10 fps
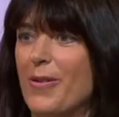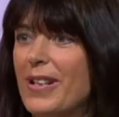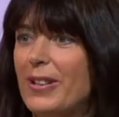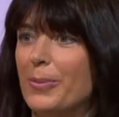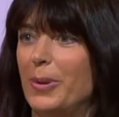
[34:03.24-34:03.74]

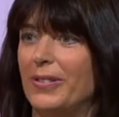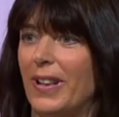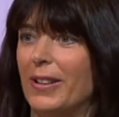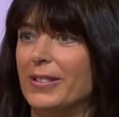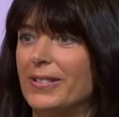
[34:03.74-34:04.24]
need to move
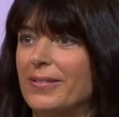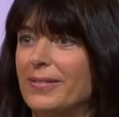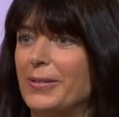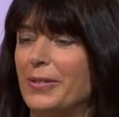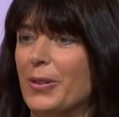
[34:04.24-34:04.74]
out.
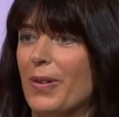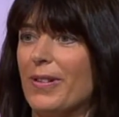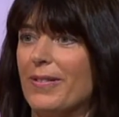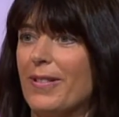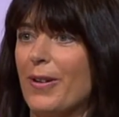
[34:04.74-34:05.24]
We've got
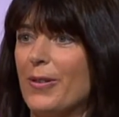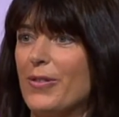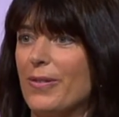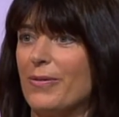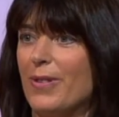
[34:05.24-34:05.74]

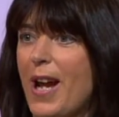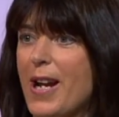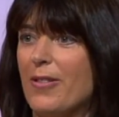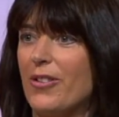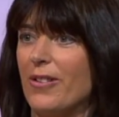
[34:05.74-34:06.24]
loads of
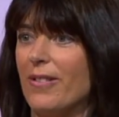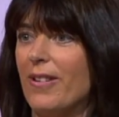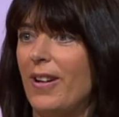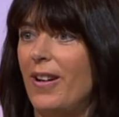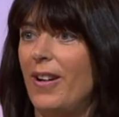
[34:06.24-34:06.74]
lakes and
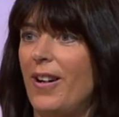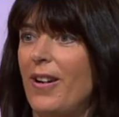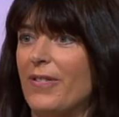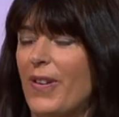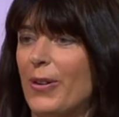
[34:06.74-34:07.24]

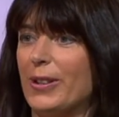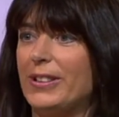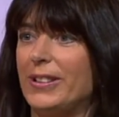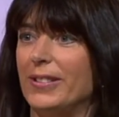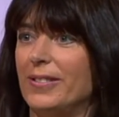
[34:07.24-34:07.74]

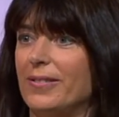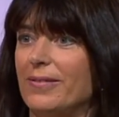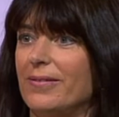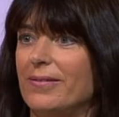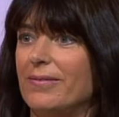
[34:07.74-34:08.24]
forests and,
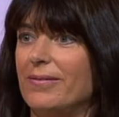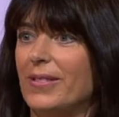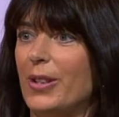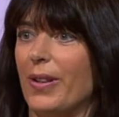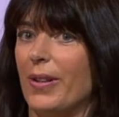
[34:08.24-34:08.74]

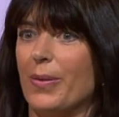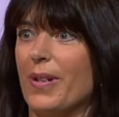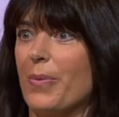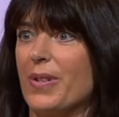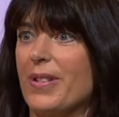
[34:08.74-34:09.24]
you know,
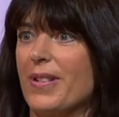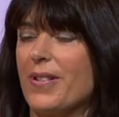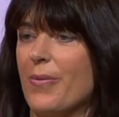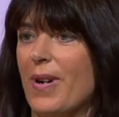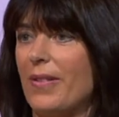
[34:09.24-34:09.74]
everyone's just
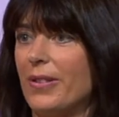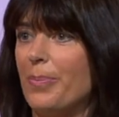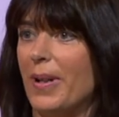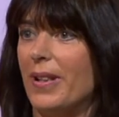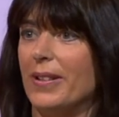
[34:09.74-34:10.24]

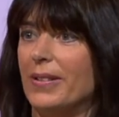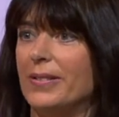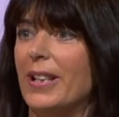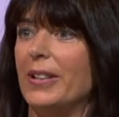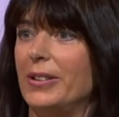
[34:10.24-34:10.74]
surrounded by
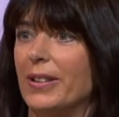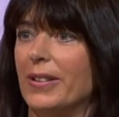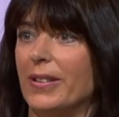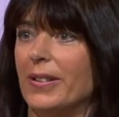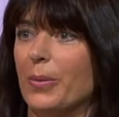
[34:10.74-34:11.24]

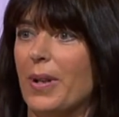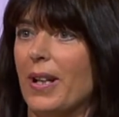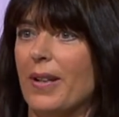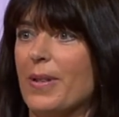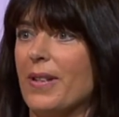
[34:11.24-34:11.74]
nature in a way.
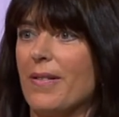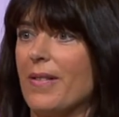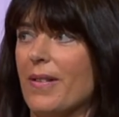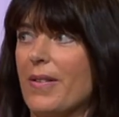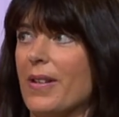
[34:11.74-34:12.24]
I, that,
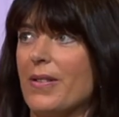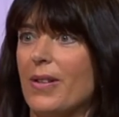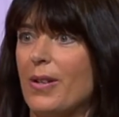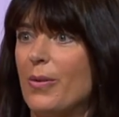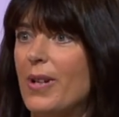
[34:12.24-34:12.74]
I think it's
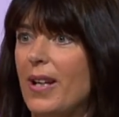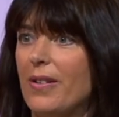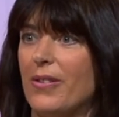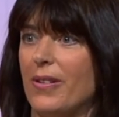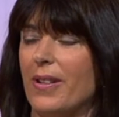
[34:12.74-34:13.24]
a
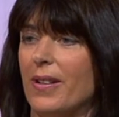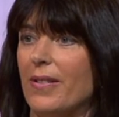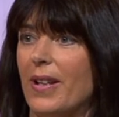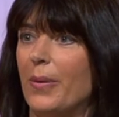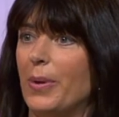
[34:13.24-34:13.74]
unique city
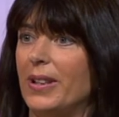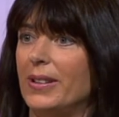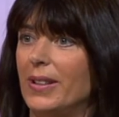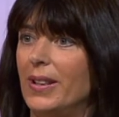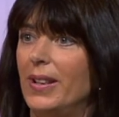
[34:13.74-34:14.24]
in that way.
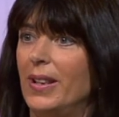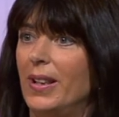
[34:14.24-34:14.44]
Mm,